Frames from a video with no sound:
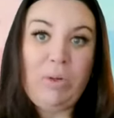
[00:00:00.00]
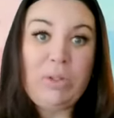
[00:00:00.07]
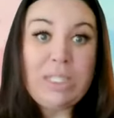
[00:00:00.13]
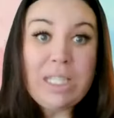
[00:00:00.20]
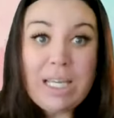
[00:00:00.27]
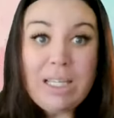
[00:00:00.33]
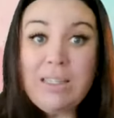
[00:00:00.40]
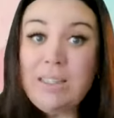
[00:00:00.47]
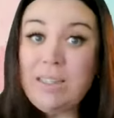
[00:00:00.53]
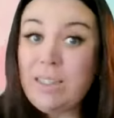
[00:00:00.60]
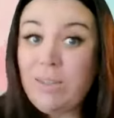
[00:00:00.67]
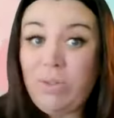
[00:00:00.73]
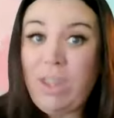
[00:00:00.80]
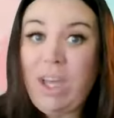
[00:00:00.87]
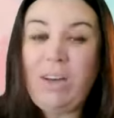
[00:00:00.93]
or tens
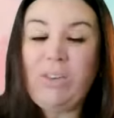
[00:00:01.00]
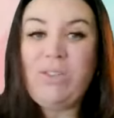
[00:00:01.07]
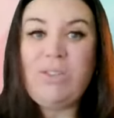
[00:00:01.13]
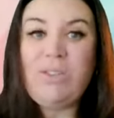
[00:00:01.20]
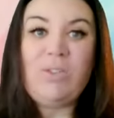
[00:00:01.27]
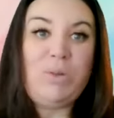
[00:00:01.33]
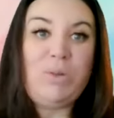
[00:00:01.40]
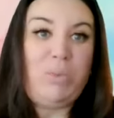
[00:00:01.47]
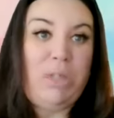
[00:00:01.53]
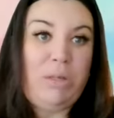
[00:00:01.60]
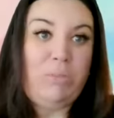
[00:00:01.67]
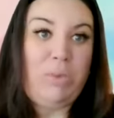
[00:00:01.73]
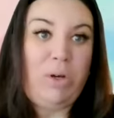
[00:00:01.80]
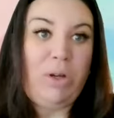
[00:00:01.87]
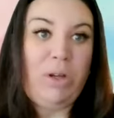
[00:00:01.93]
of thousands of
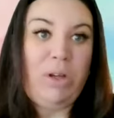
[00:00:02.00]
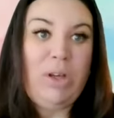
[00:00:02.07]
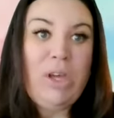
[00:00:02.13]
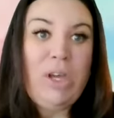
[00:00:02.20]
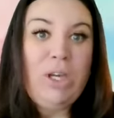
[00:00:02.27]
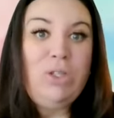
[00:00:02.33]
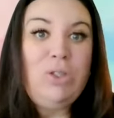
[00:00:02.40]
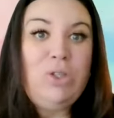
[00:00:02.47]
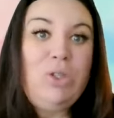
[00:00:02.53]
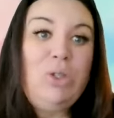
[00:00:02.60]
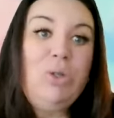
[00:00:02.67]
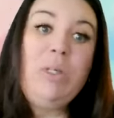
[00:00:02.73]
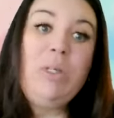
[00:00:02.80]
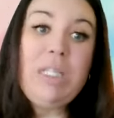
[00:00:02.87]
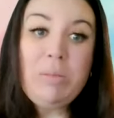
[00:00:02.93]
people
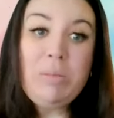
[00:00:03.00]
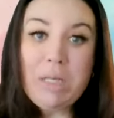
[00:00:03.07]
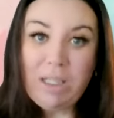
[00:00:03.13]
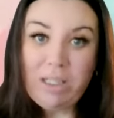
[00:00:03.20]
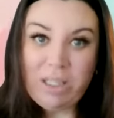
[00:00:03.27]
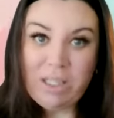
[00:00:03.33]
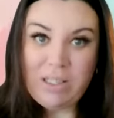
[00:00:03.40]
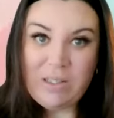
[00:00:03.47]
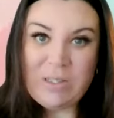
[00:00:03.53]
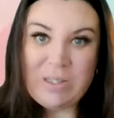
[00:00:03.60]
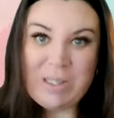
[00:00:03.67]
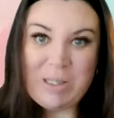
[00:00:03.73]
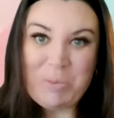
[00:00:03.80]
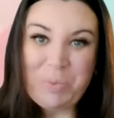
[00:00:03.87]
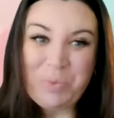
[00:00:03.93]
to an email
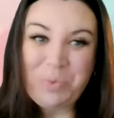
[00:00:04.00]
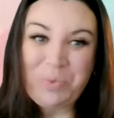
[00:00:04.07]
list,